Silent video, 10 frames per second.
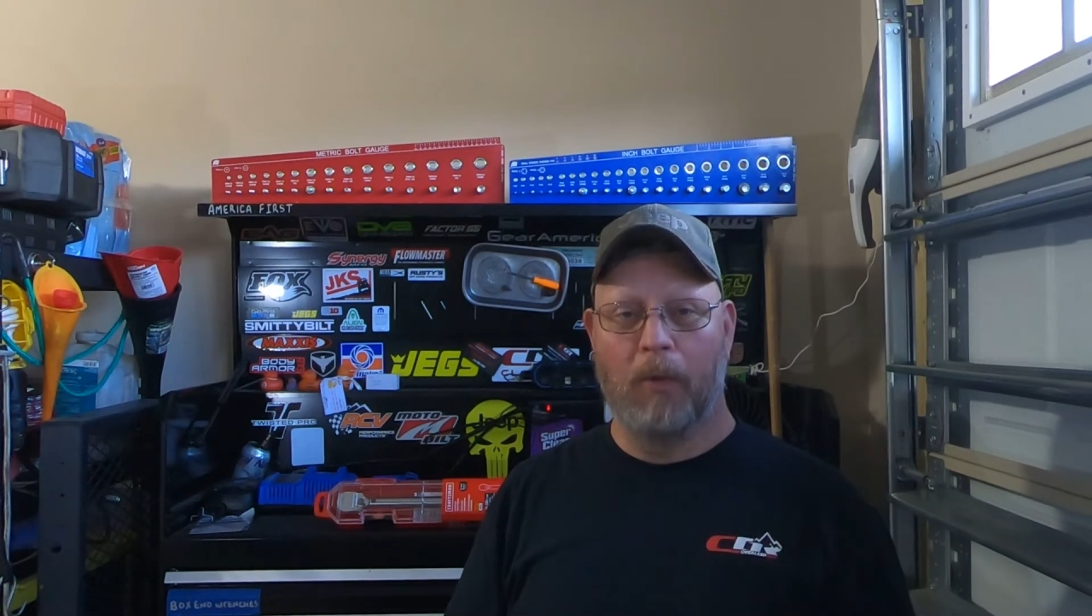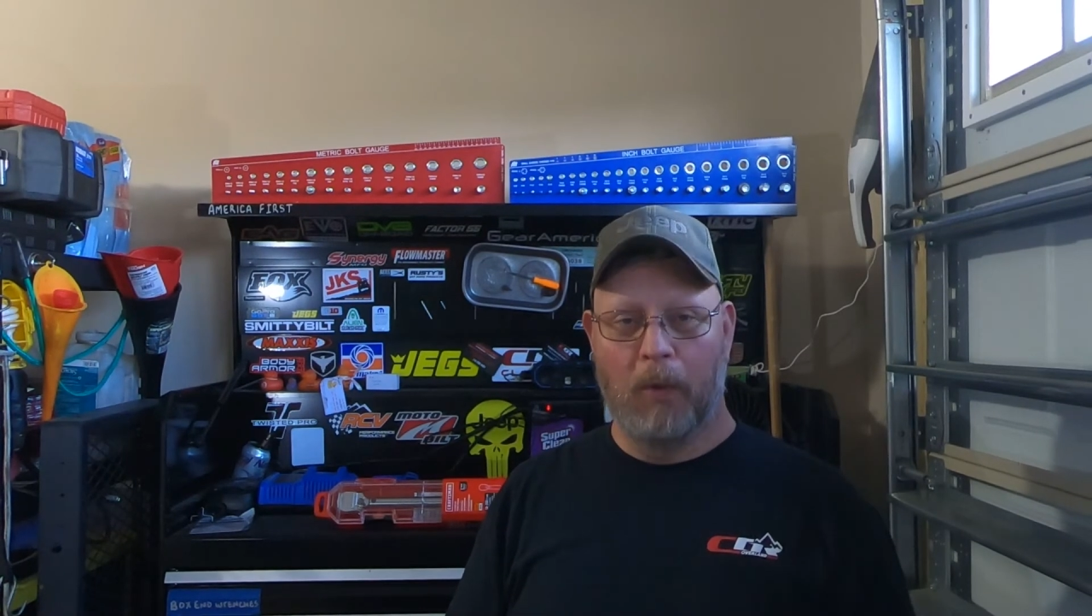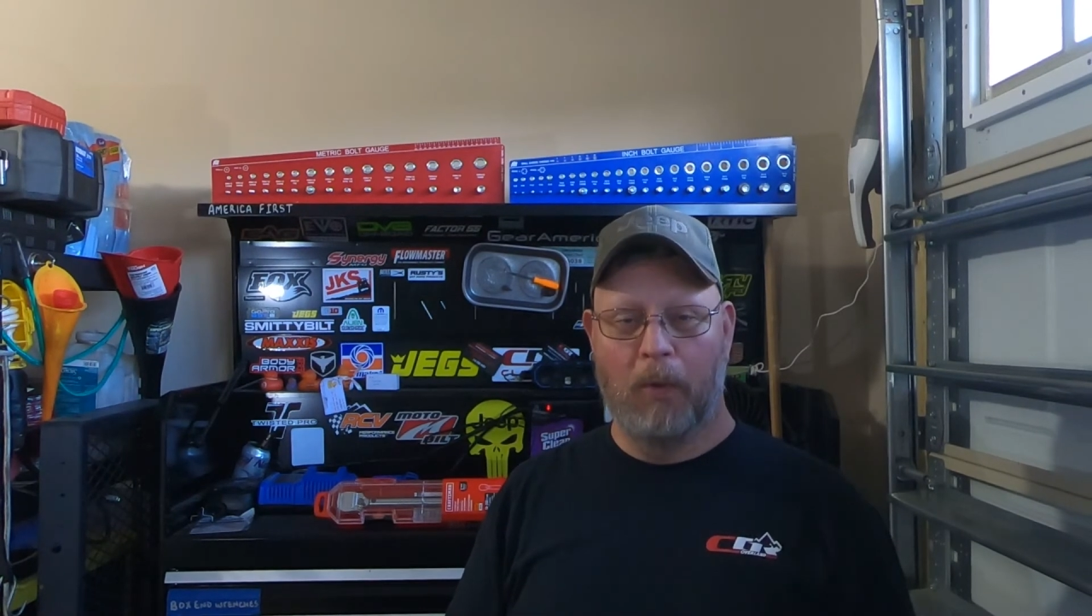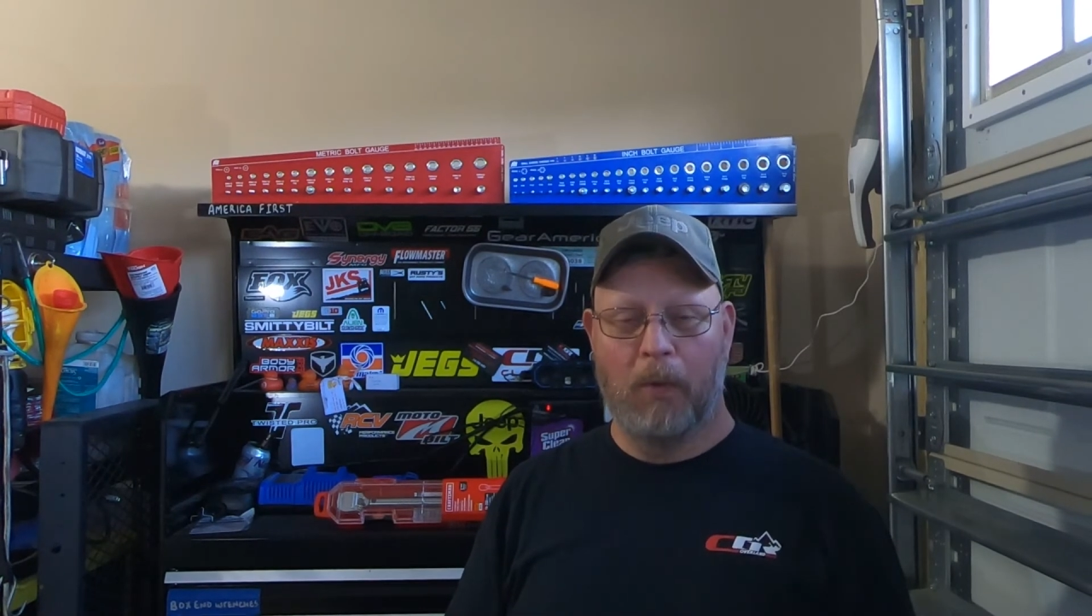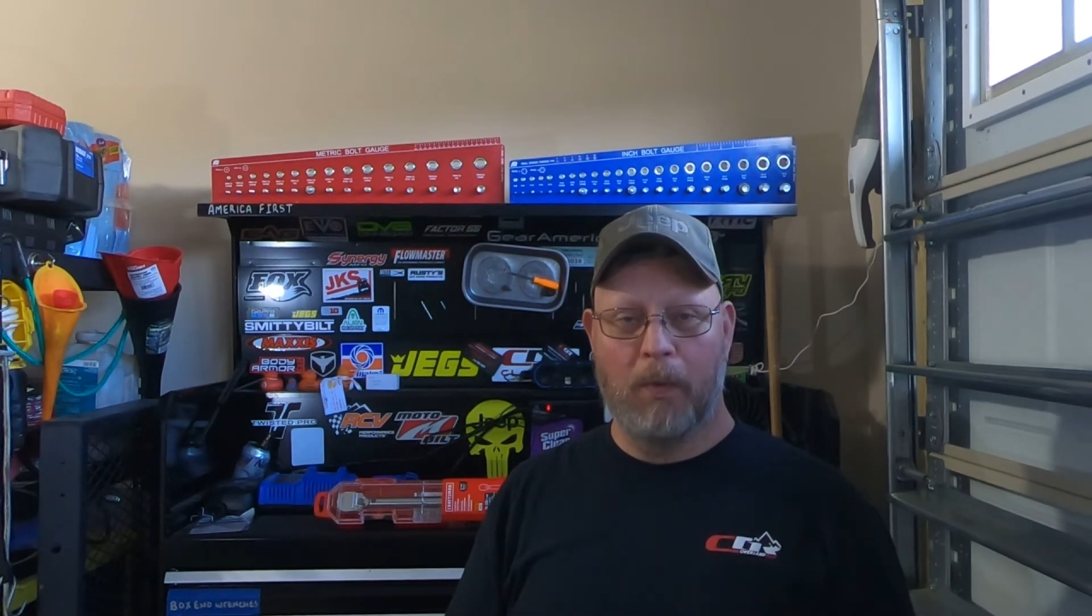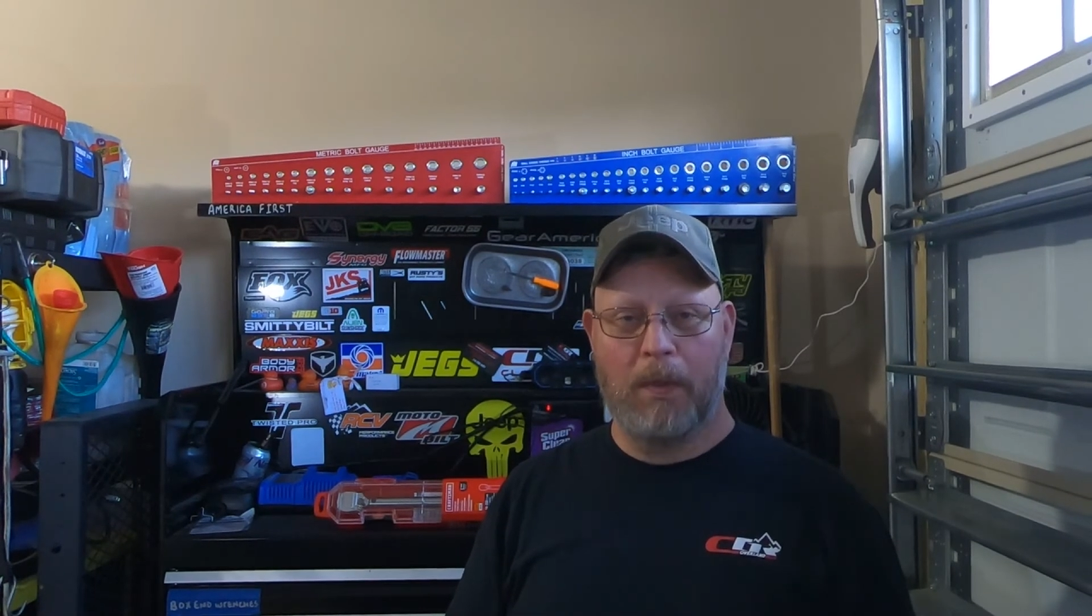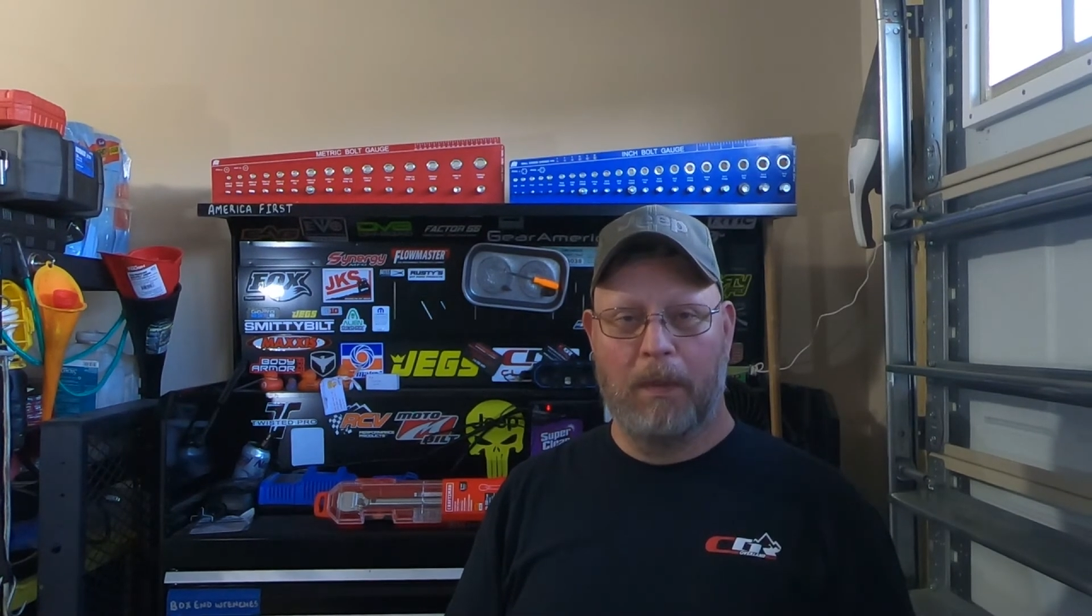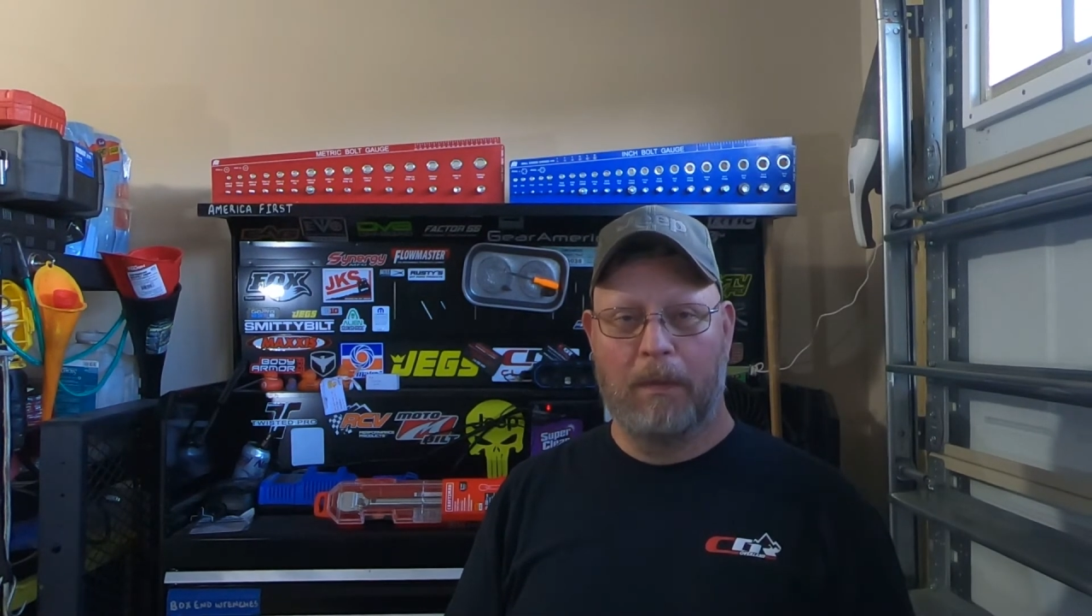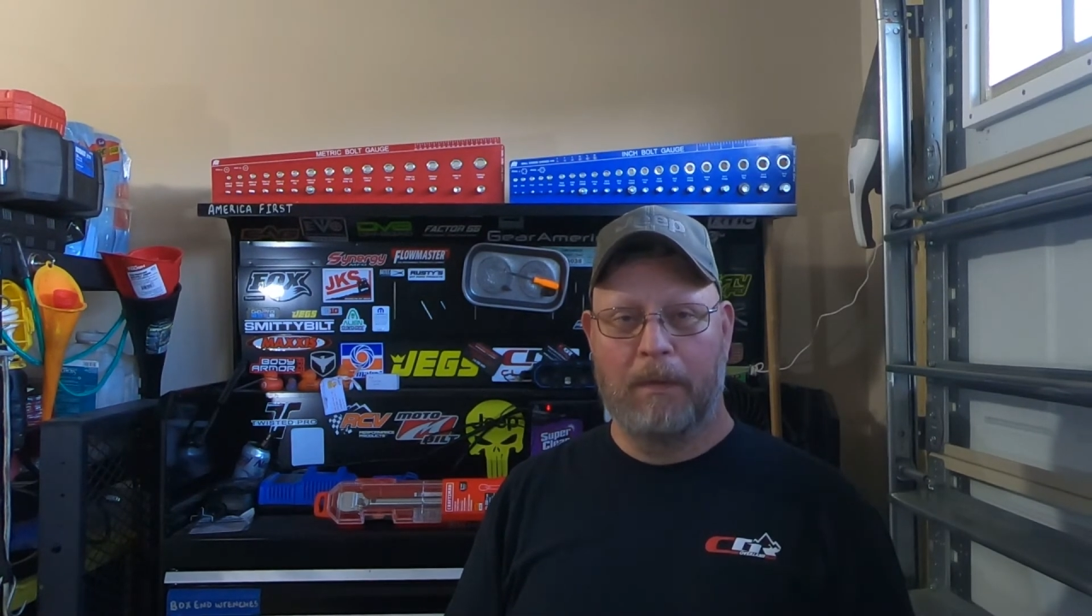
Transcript: rules.